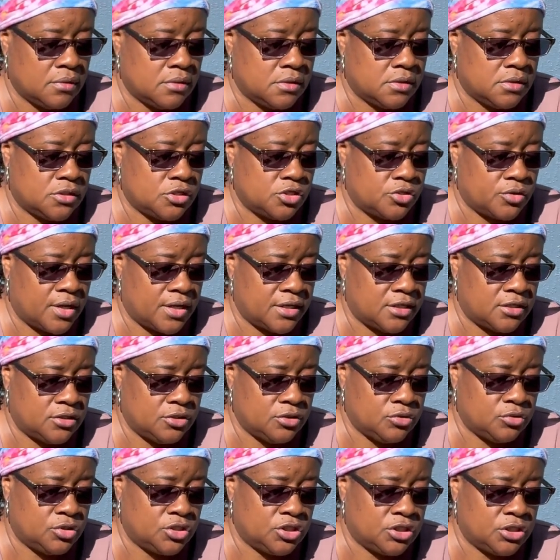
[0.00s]
I'm trying to
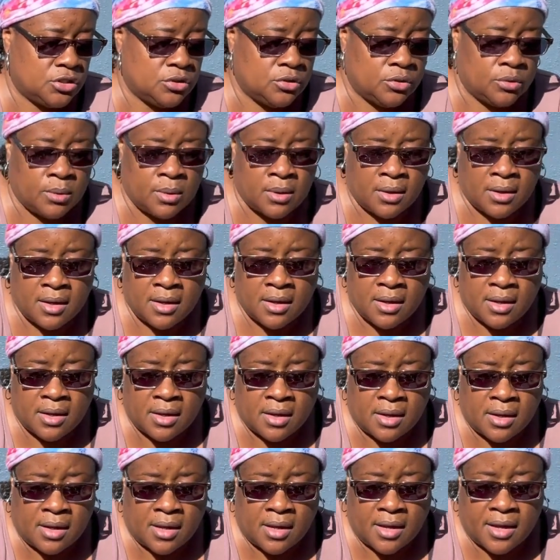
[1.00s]
do 2.
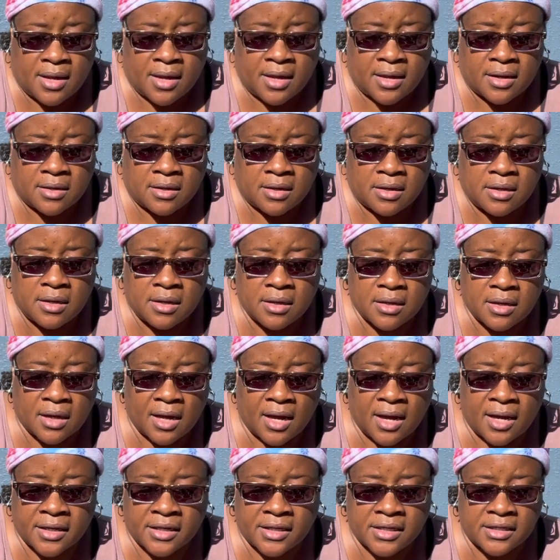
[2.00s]
And
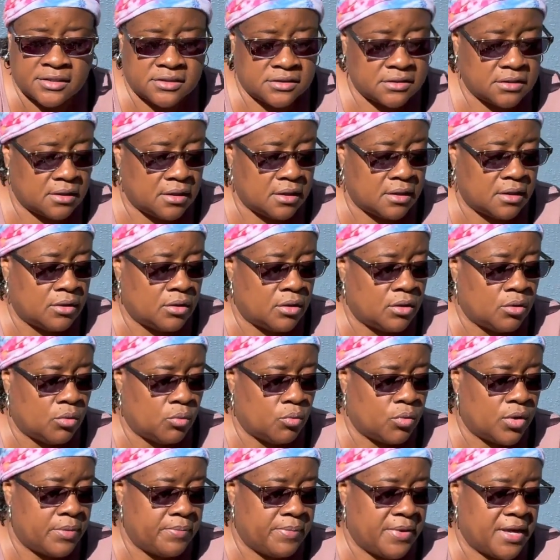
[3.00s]
I guess the
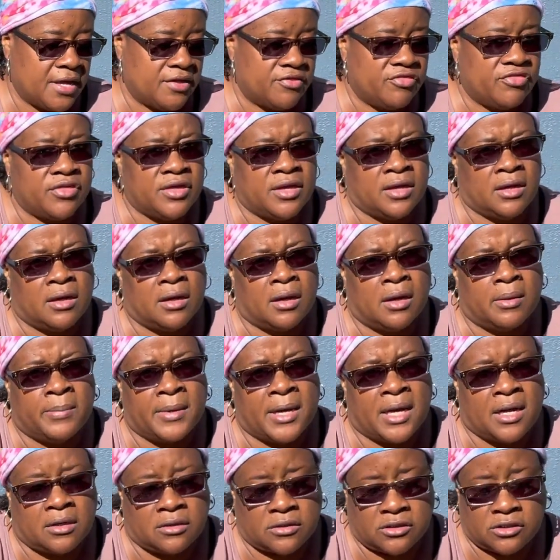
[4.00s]
one bad thing
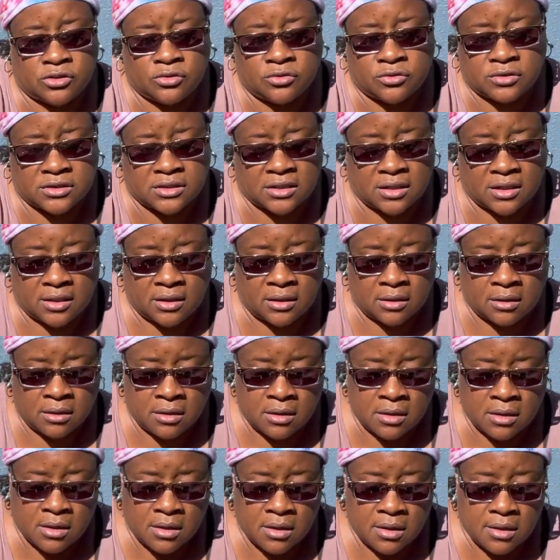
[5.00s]
about using
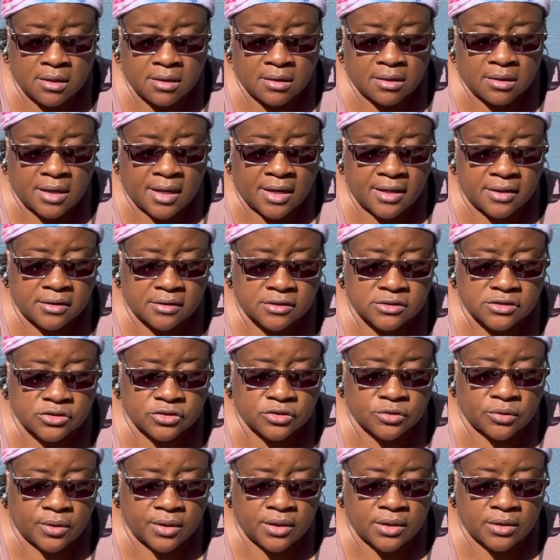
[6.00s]
like
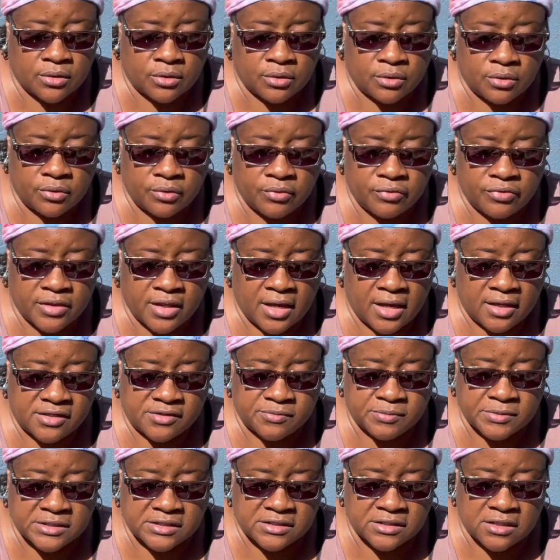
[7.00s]
soil that's
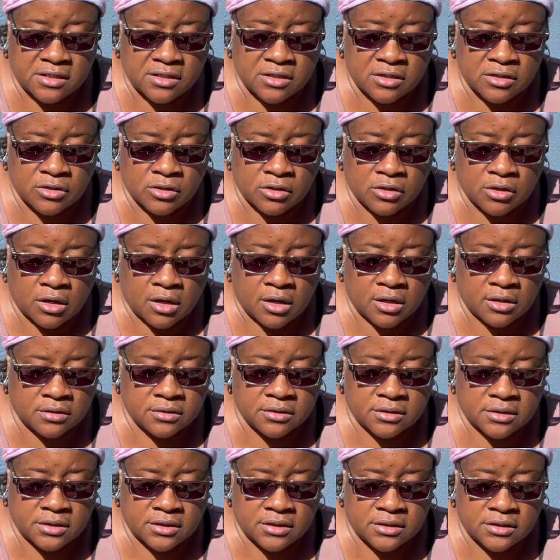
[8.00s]
been sitting in the
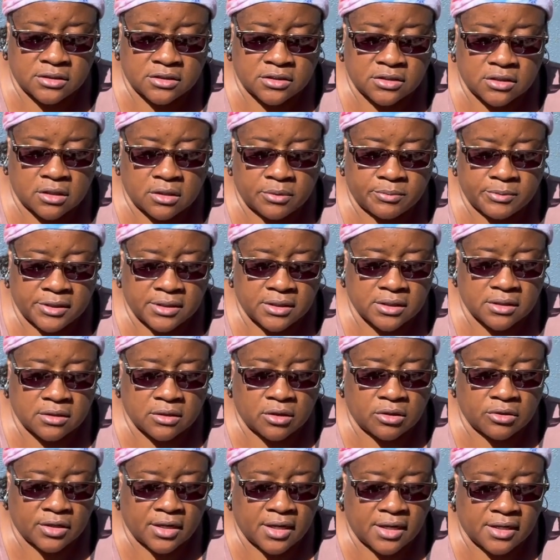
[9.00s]
garden is y'all be getting
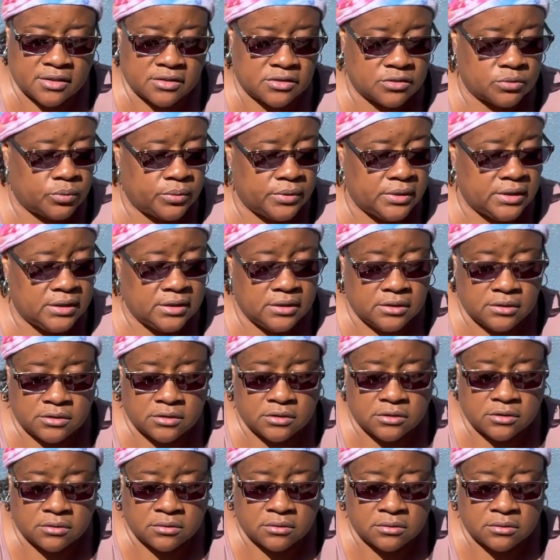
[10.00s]
all kinds of weeds.